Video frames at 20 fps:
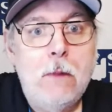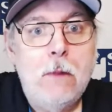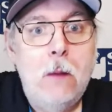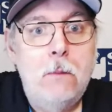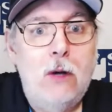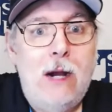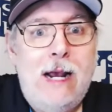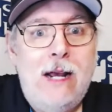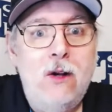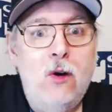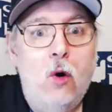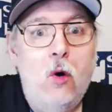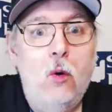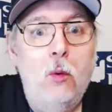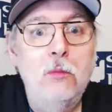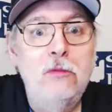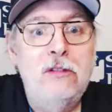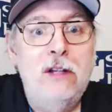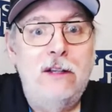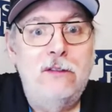Brad
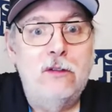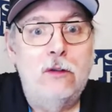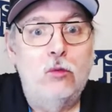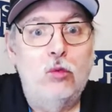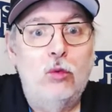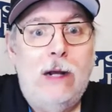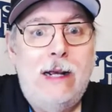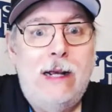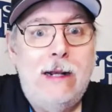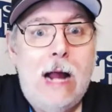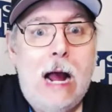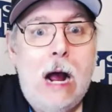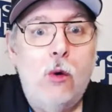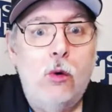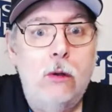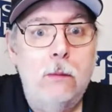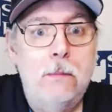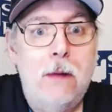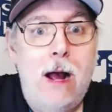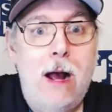Holmes has Red
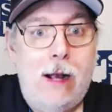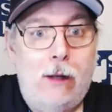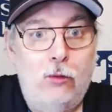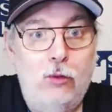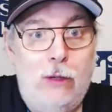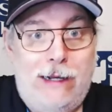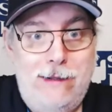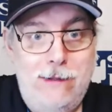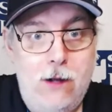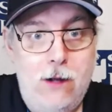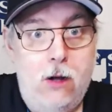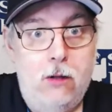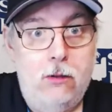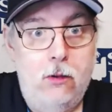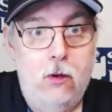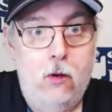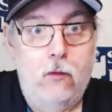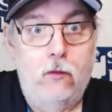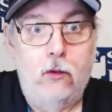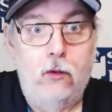Auerbach written all
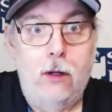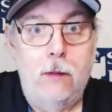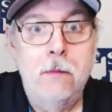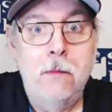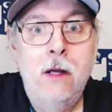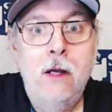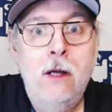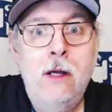over him.